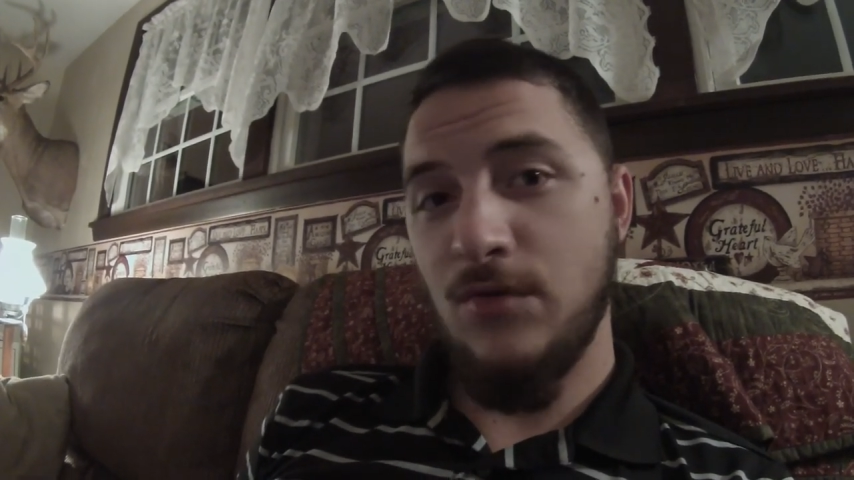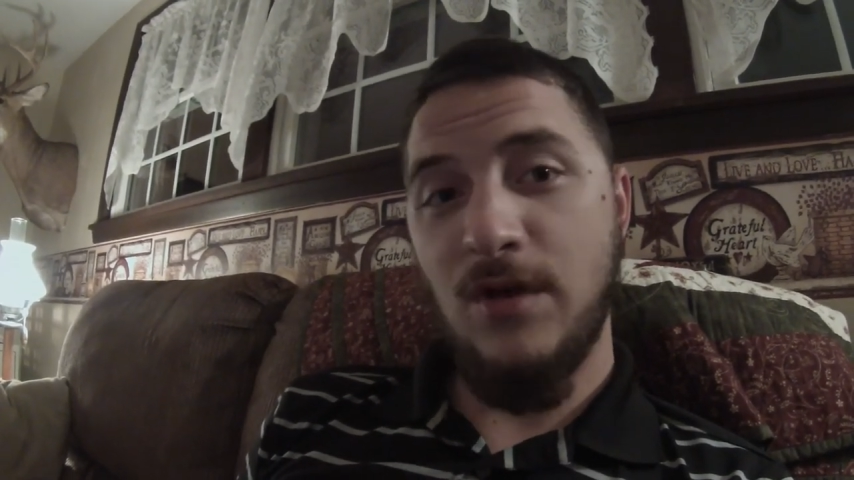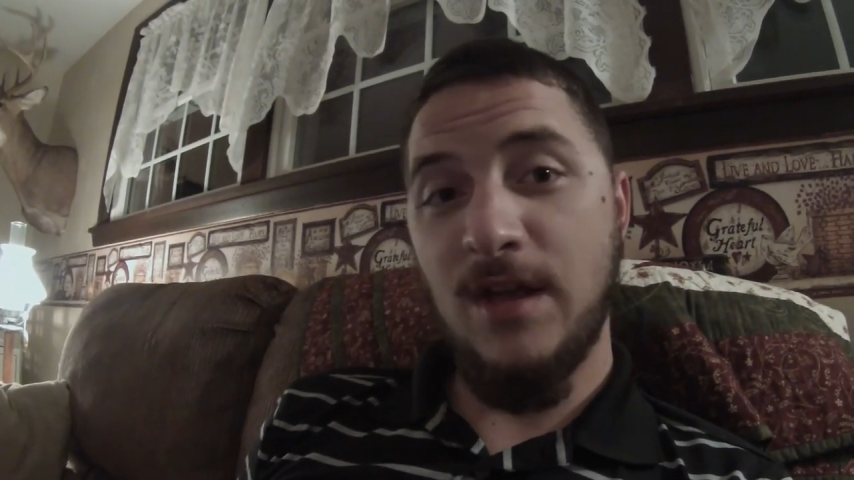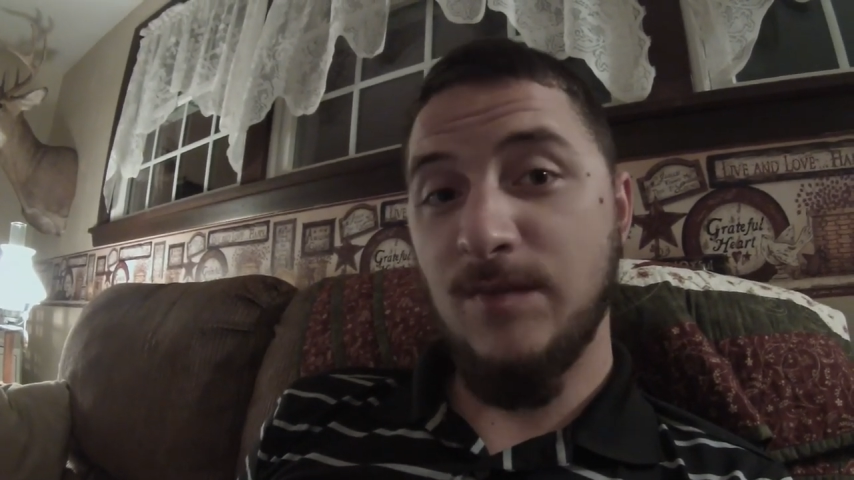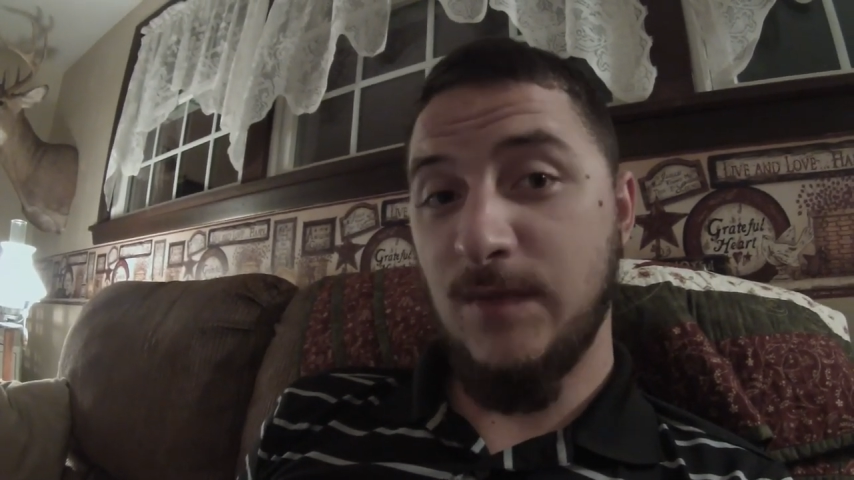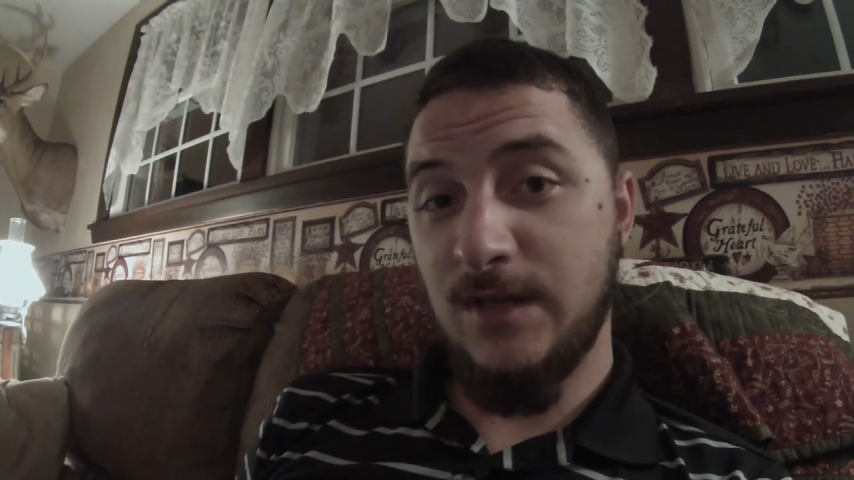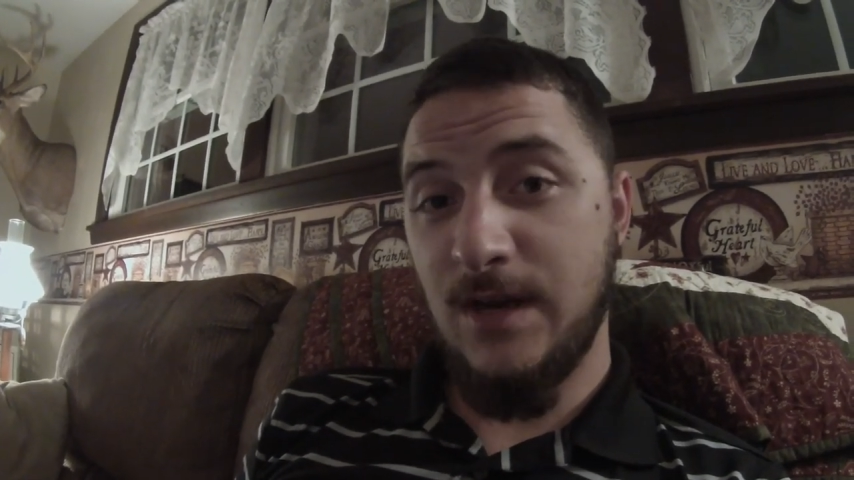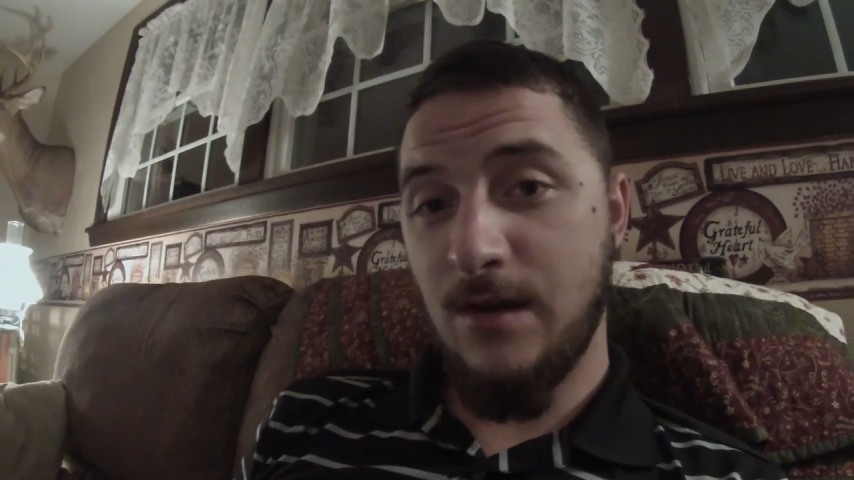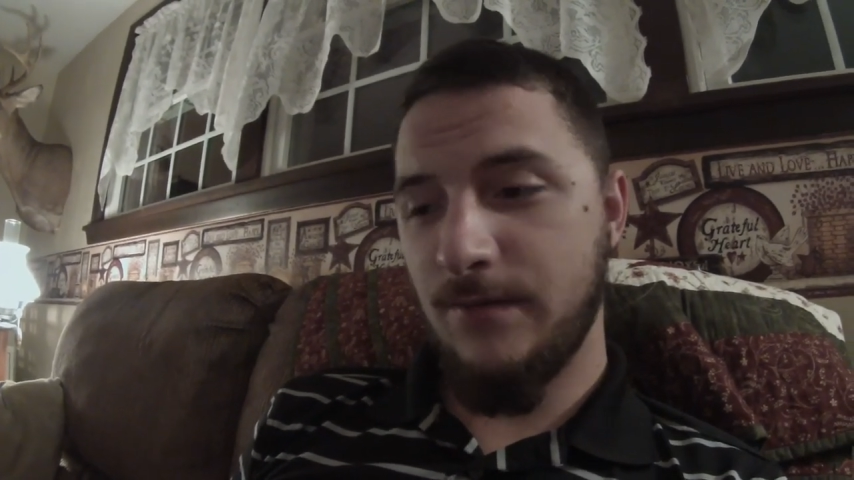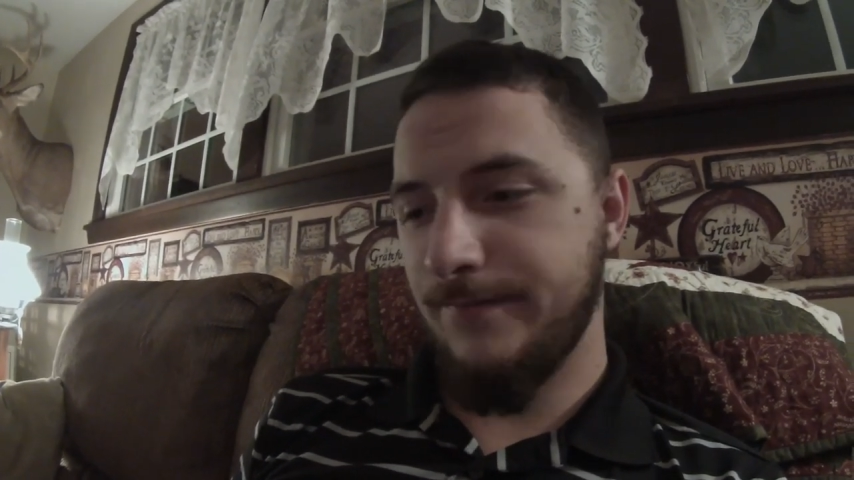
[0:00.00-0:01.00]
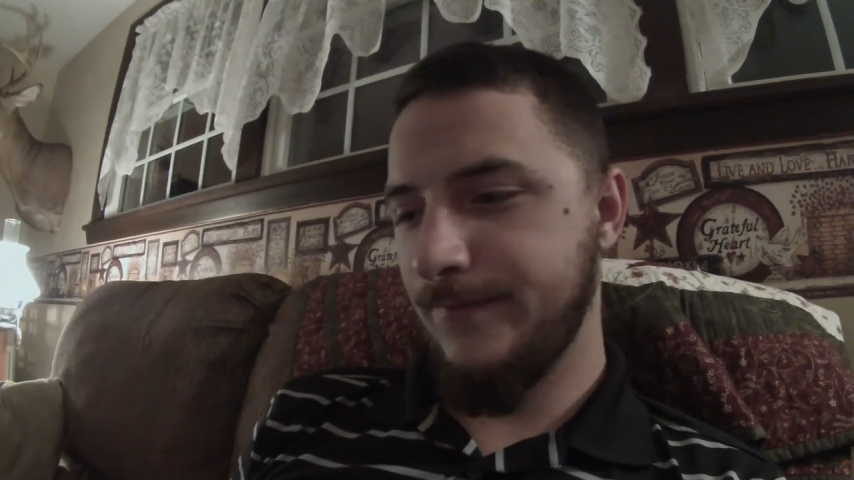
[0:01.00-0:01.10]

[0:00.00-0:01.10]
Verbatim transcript: You guys missed out